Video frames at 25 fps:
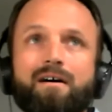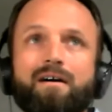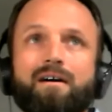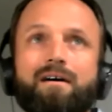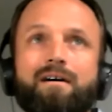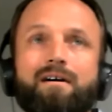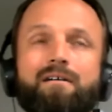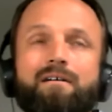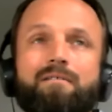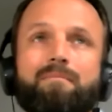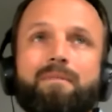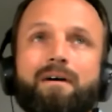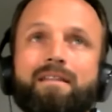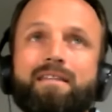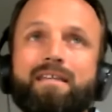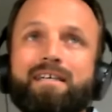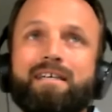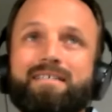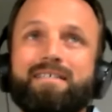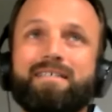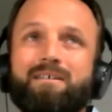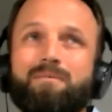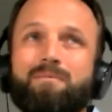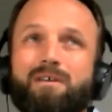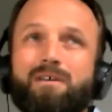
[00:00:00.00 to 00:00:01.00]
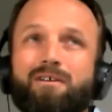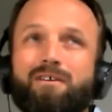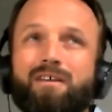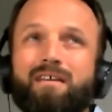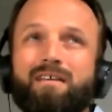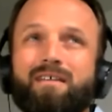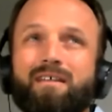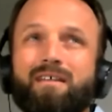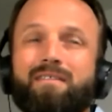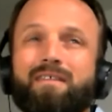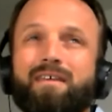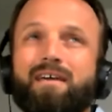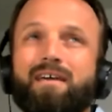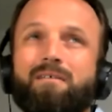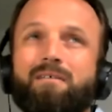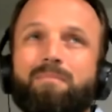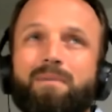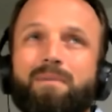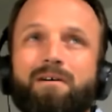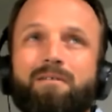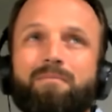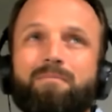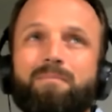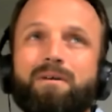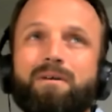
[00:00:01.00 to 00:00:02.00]
um, I think it's something you need to think
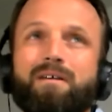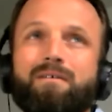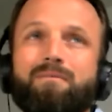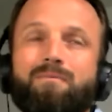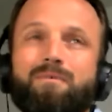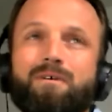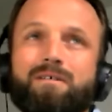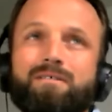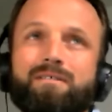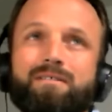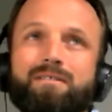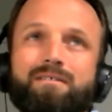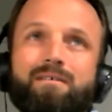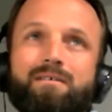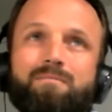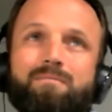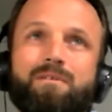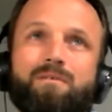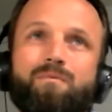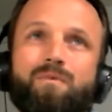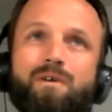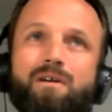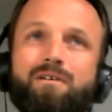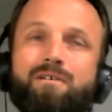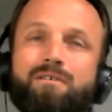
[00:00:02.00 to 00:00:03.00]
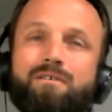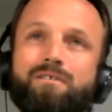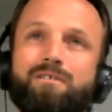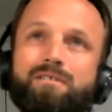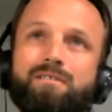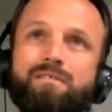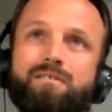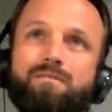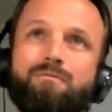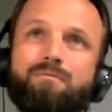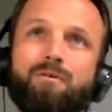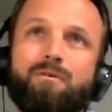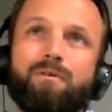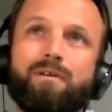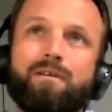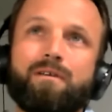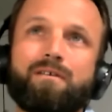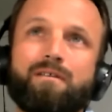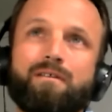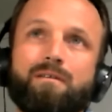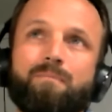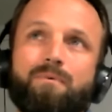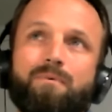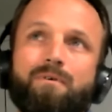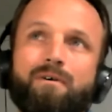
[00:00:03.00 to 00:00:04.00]
about, but it wasn't something we could just throw
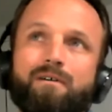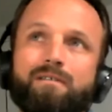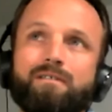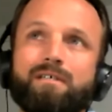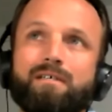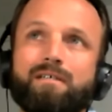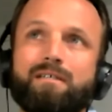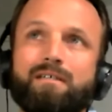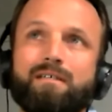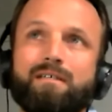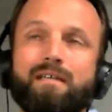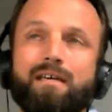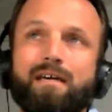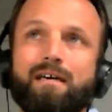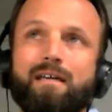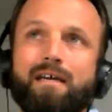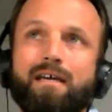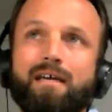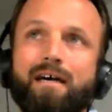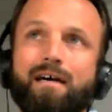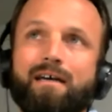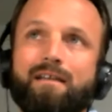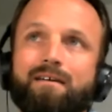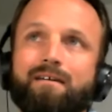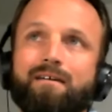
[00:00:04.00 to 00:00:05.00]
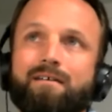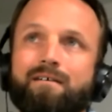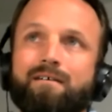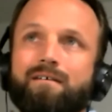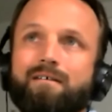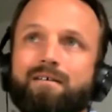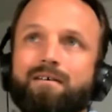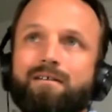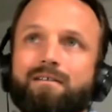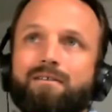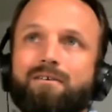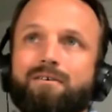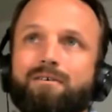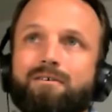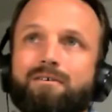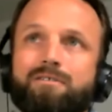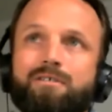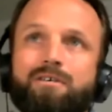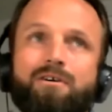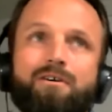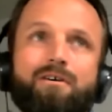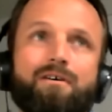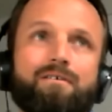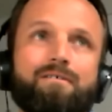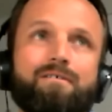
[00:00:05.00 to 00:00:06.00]
into the project and, and add a, a large
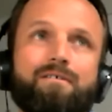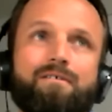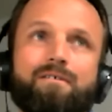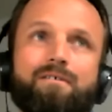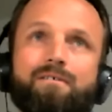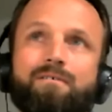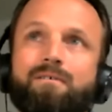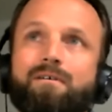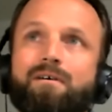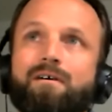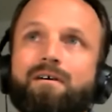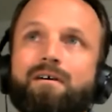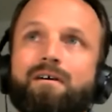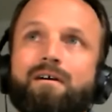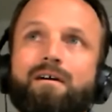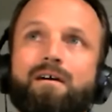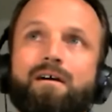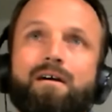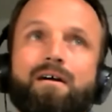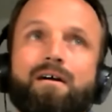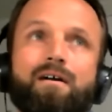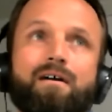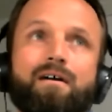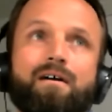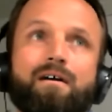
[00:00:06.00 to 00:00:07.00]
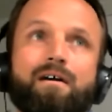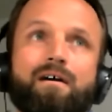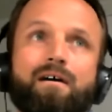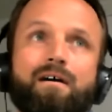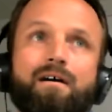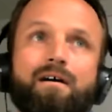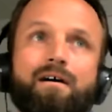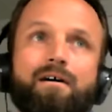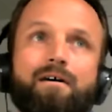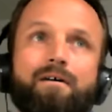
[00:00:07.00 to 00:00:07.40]
cost to. I